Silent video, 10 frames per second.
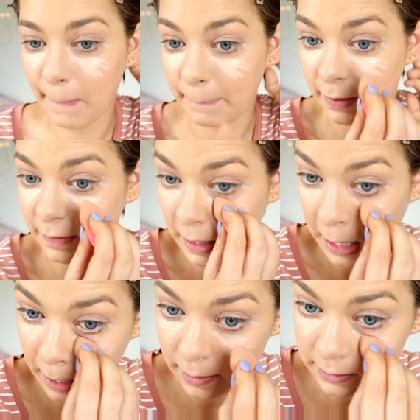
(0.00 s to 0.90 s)
but
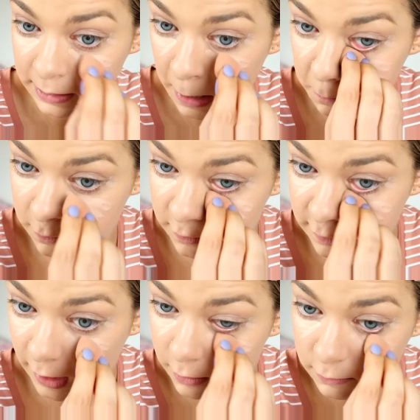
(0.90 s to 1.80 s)
the light was
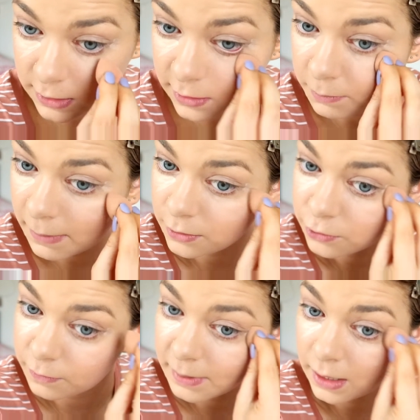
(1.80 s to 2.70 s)
a really good match
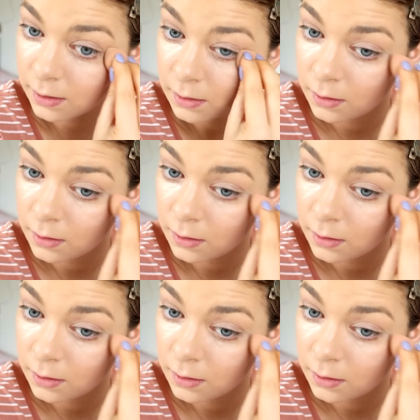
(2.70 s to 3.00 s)
for me.